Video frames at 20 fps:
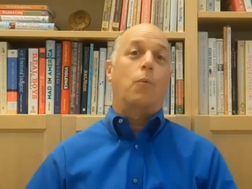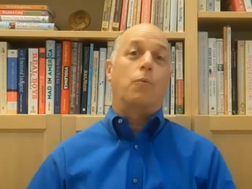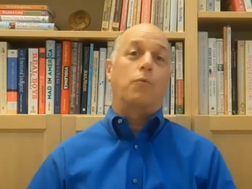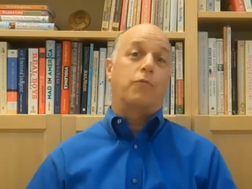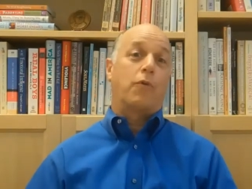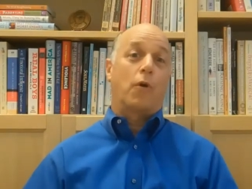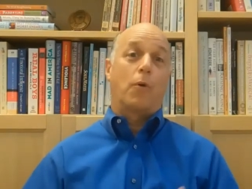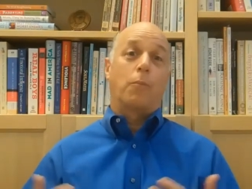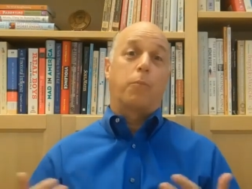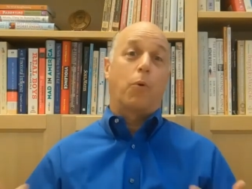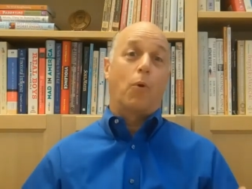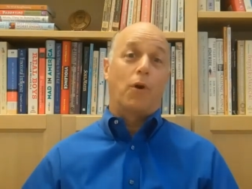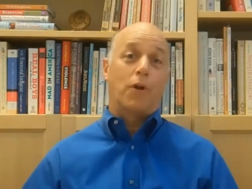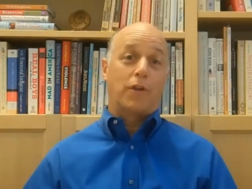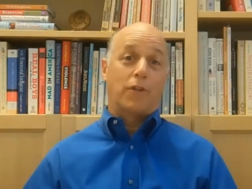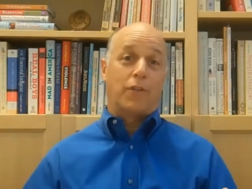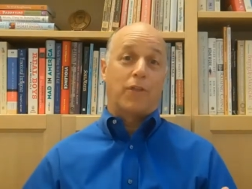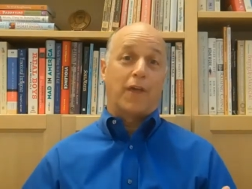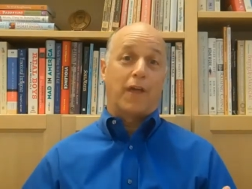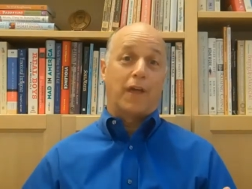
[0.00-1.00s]
for
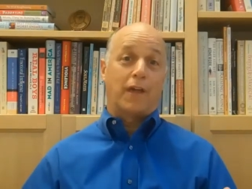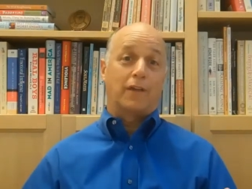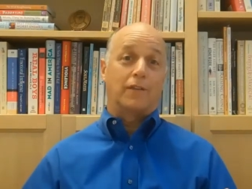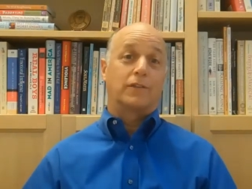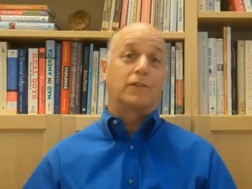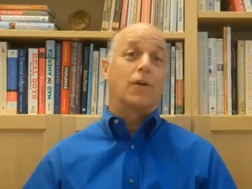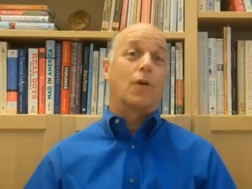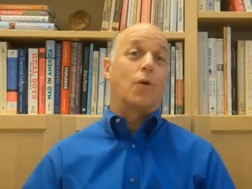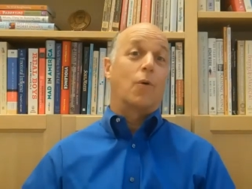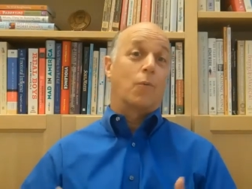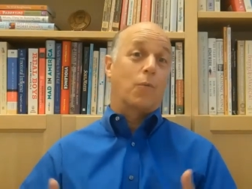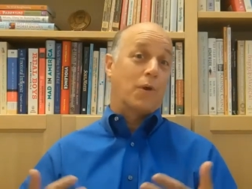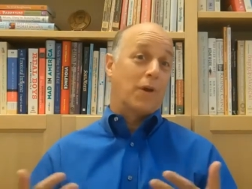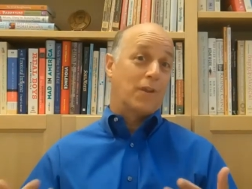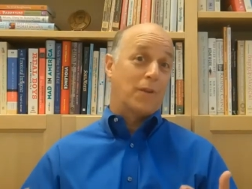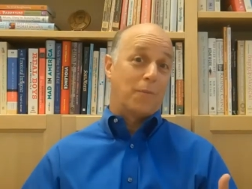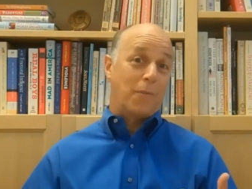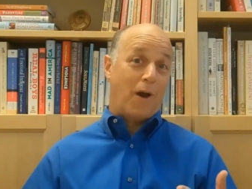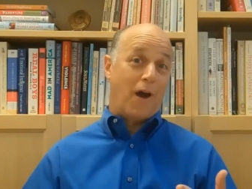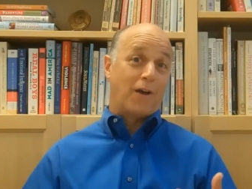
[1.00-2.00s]
important things, we're
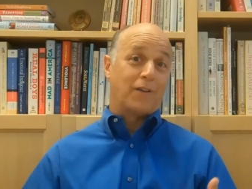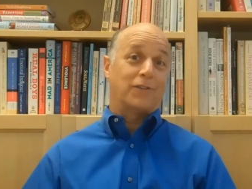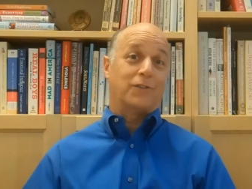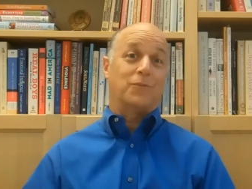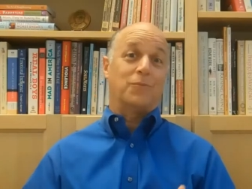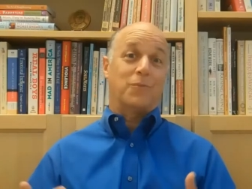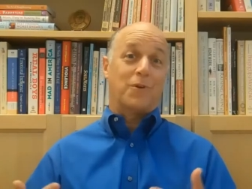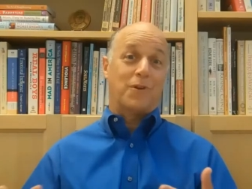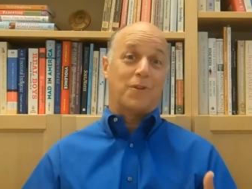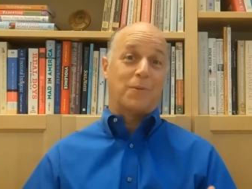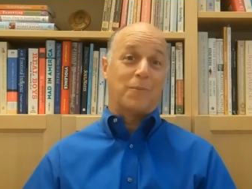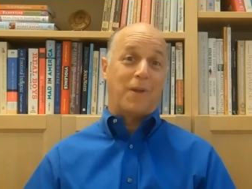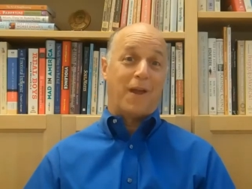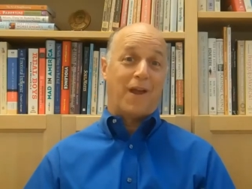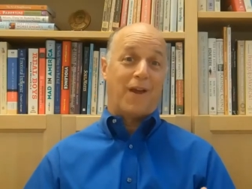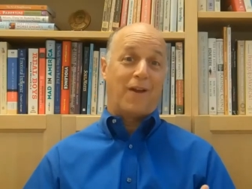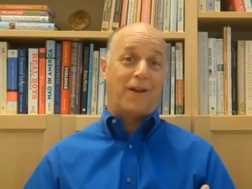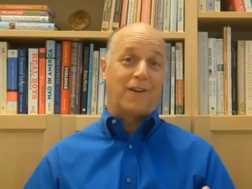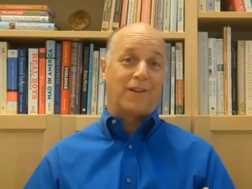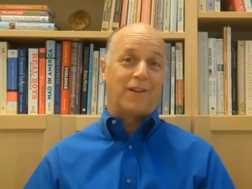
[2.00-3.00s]
the boss, we're the
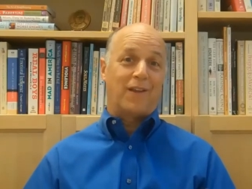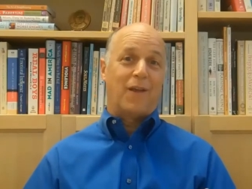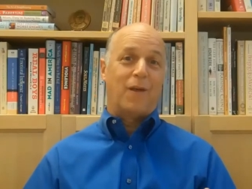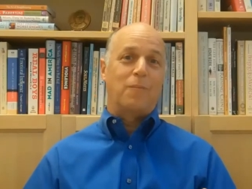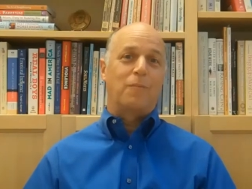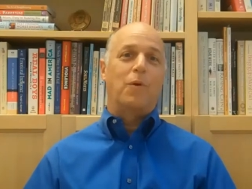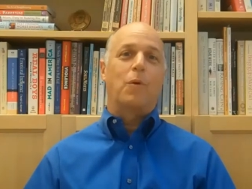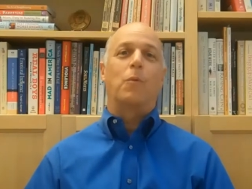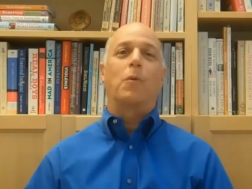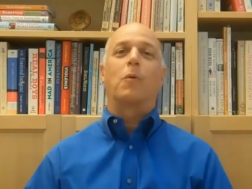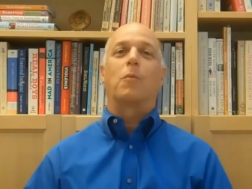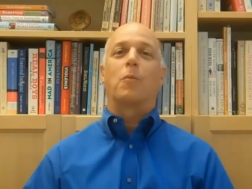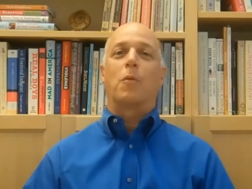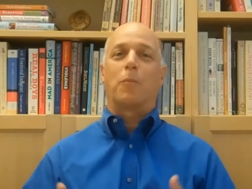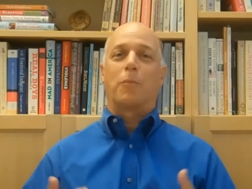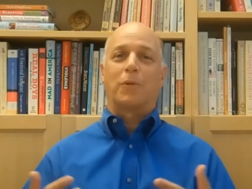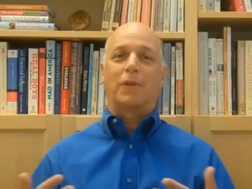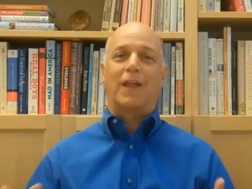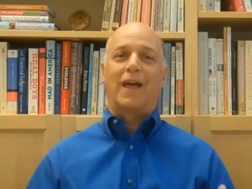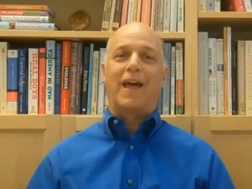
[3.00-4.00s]
parent, but when we're
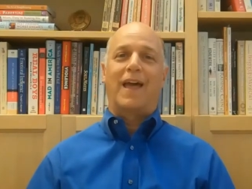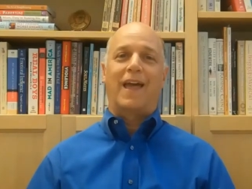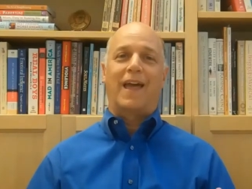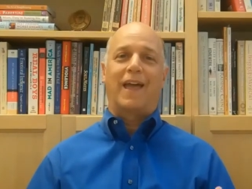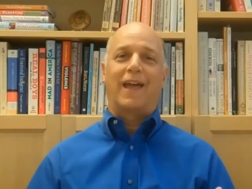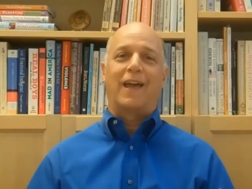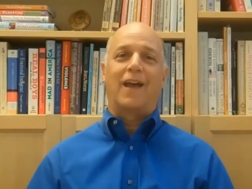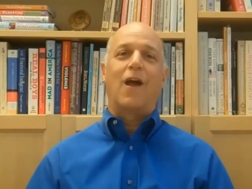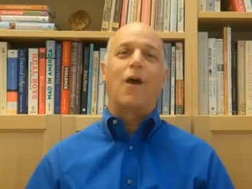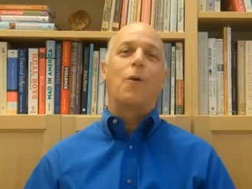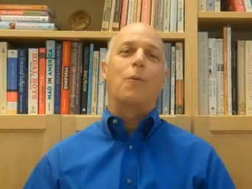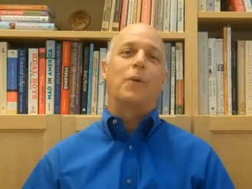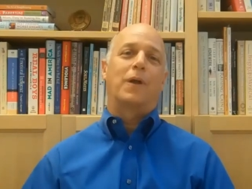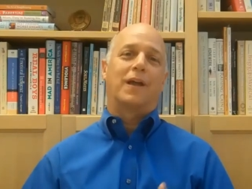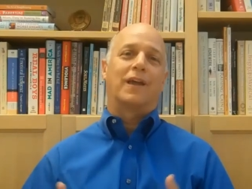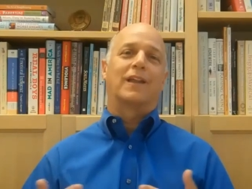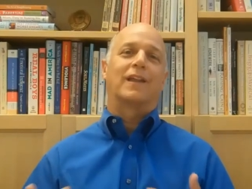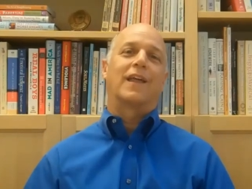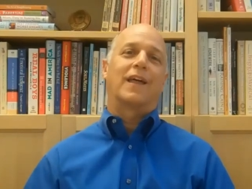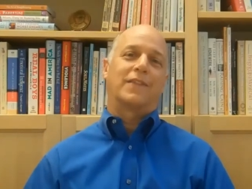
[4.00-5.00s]
playing, we
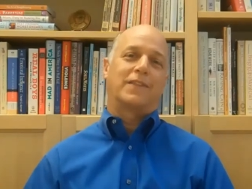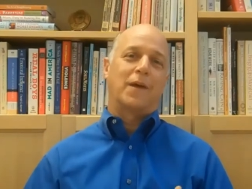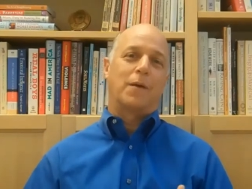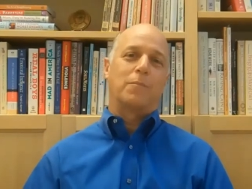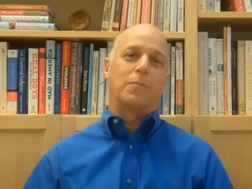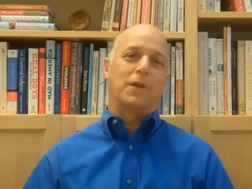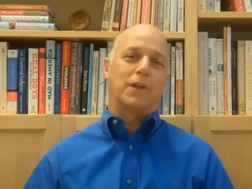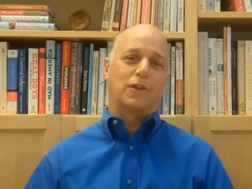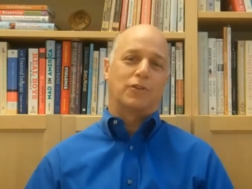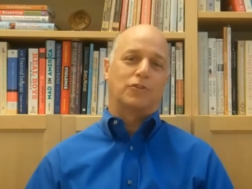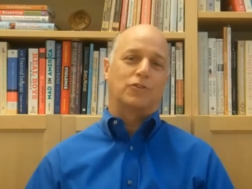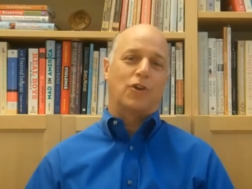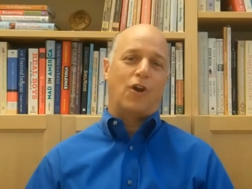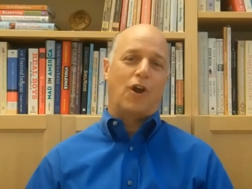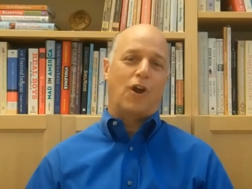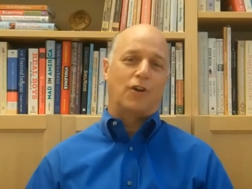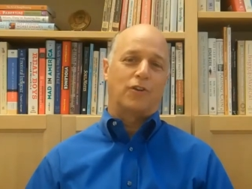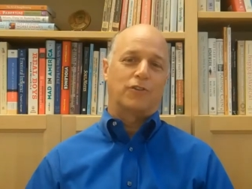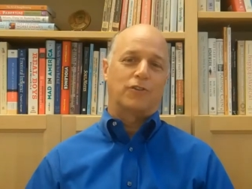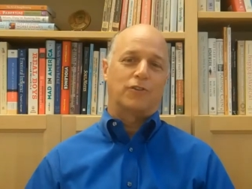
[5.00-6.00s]
can let them be in
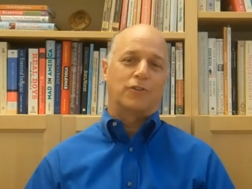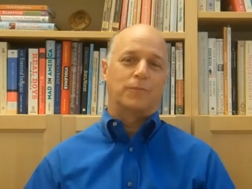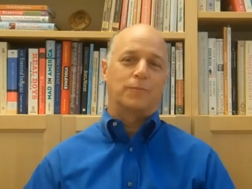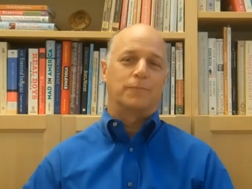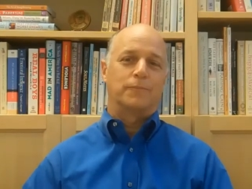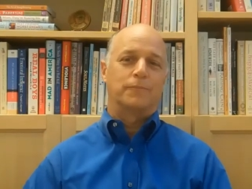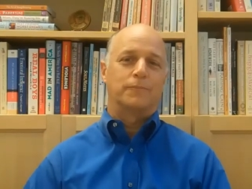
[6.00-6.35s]
charge.